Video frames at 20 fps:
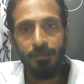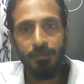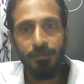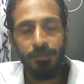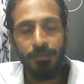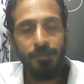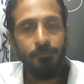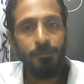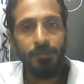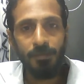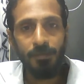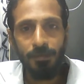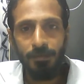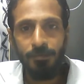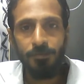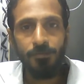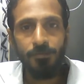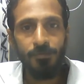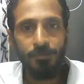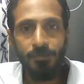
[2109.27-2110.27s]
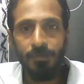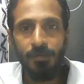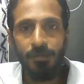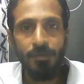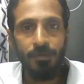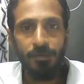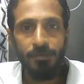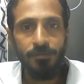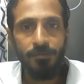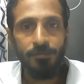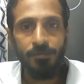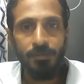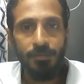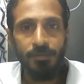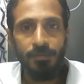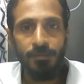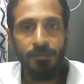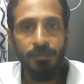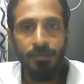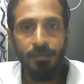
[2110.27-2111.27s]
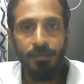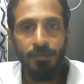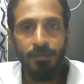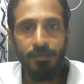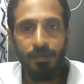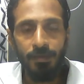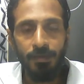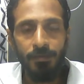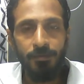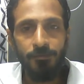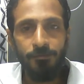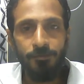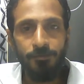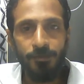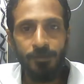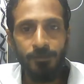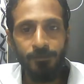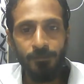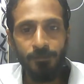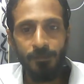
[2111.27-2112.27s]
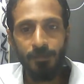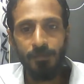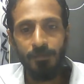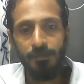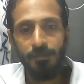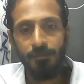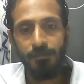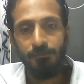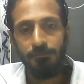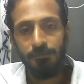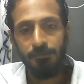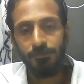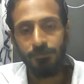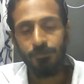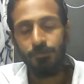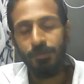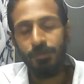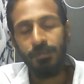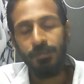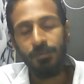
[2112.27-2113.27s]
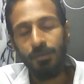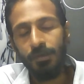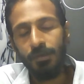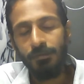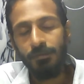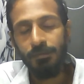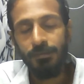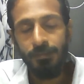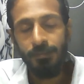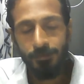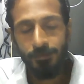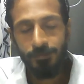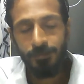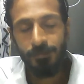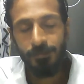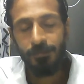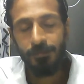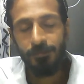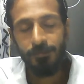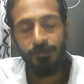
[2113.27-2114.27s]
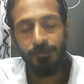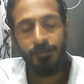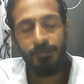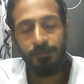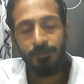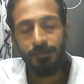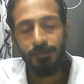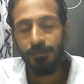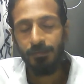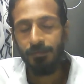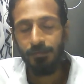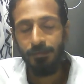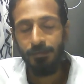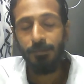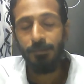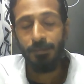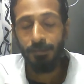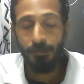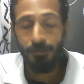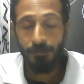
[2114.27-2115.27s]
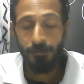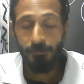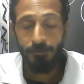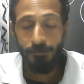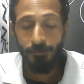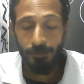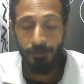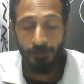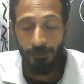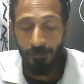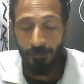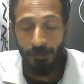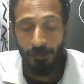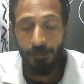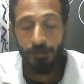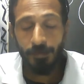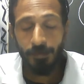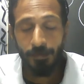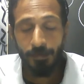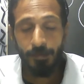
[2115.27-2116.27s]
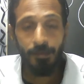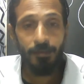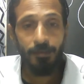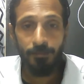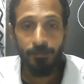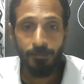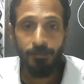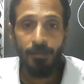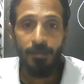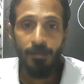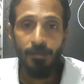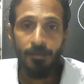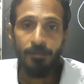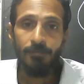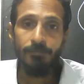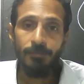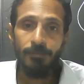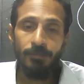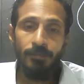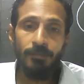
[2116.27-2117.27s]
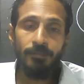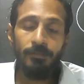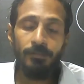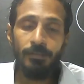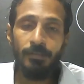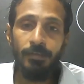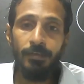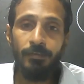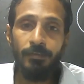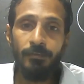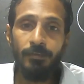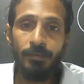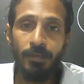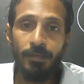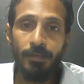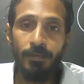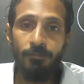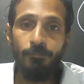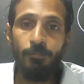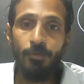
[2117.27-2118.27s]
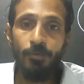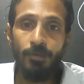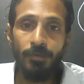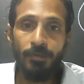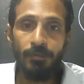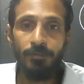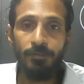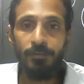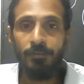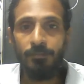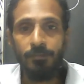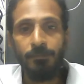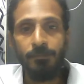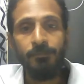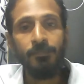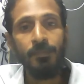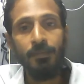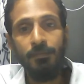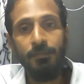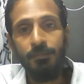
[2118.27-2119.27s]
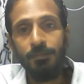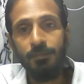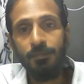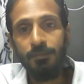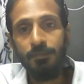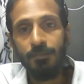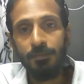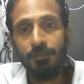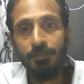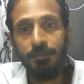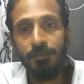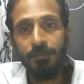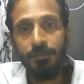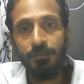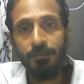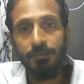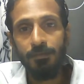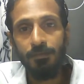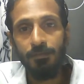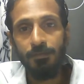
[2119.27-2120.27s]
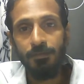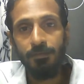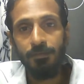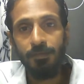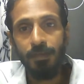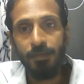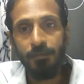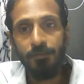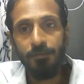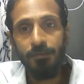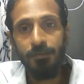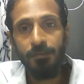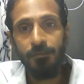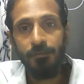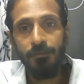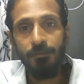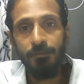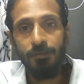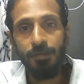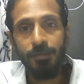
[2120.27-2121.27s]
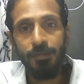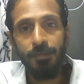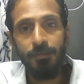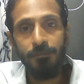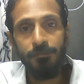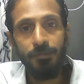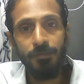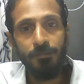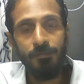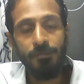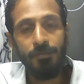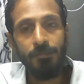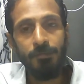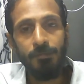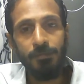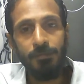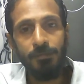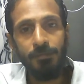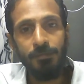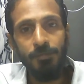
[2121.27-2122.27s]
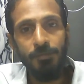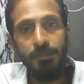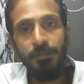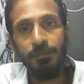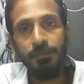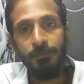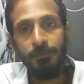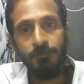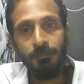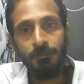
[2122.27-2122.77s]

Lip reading: deeper into the kind of should I call it the ditch that she is in. This is her creation. That she has created the kind of polarization which is actually working in favor of the BJP.